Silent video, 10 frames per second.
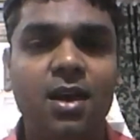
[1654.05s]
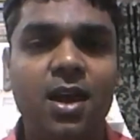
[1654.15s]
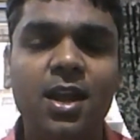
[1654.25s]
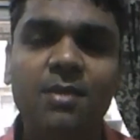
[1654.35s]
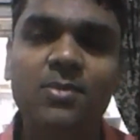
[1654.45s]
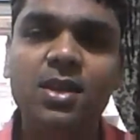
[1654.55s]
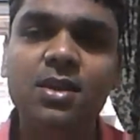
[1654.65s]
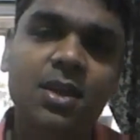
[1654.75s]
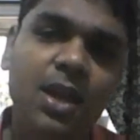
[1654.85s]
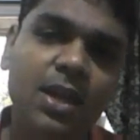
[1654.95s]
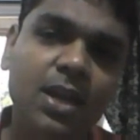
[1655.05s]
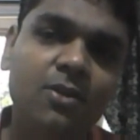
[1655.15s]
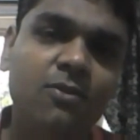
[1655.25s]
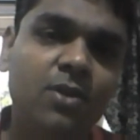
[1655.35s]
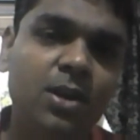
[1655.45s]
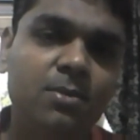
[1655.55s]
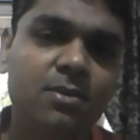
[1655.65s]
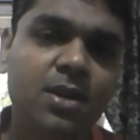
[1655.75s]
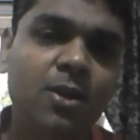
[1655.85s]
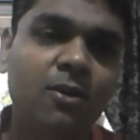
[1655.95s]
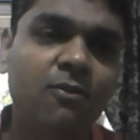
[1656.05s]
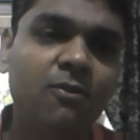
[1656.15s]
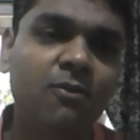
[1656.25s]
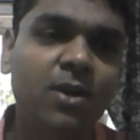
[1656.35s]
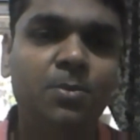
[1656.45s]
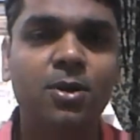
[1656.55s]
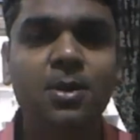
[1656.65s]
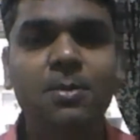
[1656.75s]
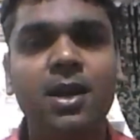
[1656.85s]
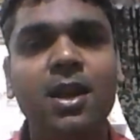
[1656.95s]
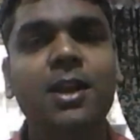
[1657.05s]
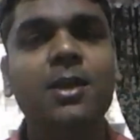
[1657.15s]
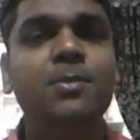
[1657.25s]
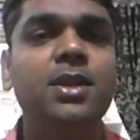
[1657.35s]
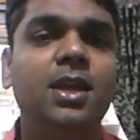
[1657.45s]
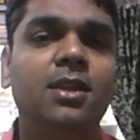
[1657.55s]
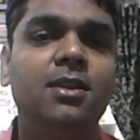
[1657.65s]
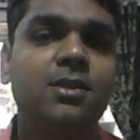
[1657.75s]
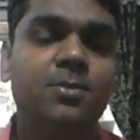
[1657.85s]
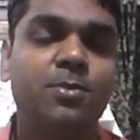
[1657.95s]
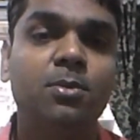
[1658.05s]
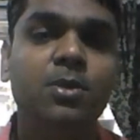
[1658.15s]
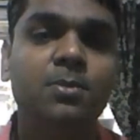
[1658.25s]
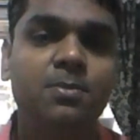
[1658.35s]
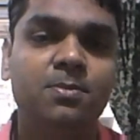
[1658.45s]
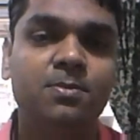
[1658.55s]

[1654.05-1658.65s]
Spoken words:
And I'm thinking, I get rid of one problem, I'll end up in another problem.